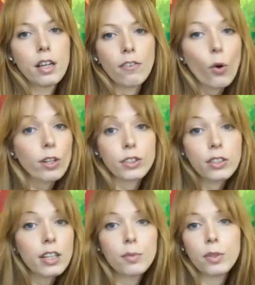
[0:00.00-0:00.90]
Of course,
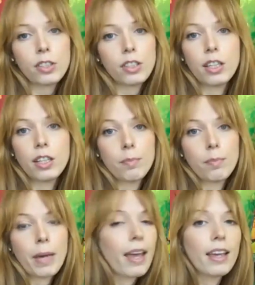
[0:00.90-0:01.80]
you're able to
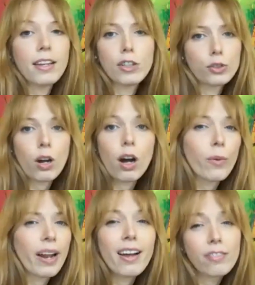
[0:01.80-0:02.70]
paint or draw
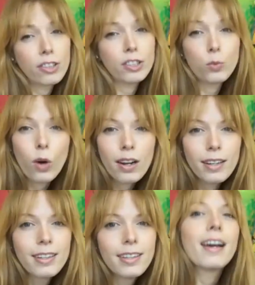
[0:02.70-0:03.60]
whatever you want.